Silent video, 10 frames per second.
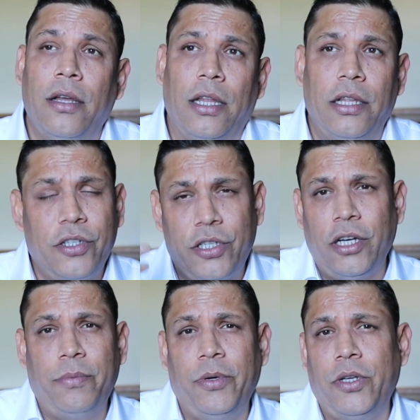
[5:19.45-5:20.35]
And there's a
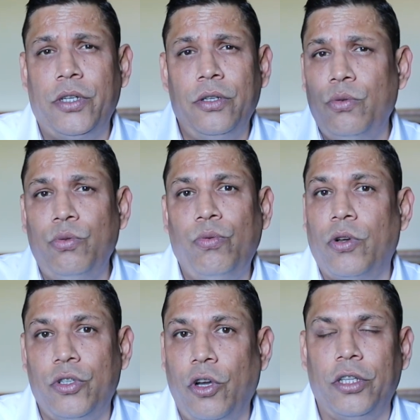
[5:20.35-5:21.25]
third person who
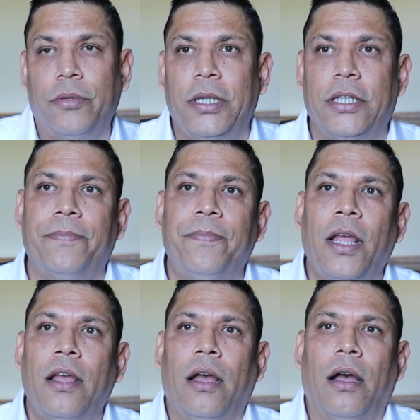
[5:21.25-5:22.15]
was not in the meeting,
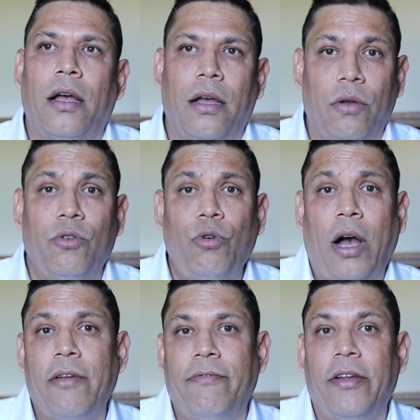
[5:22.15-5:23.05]
uh, who
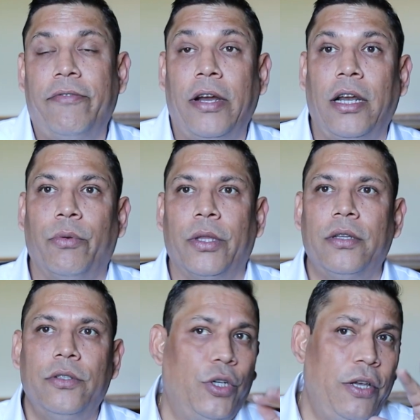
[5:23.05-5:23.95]
I am very friendly with.
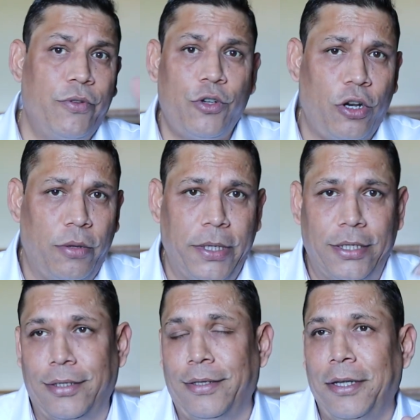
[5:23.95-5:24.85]
So he was not in the
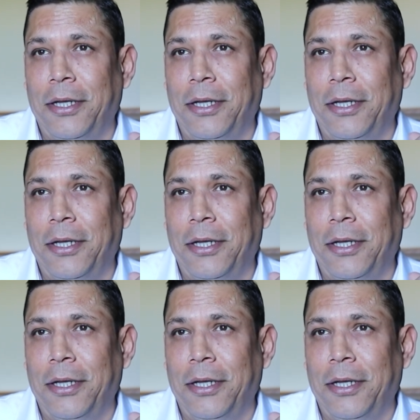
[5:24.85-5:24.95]
meeting.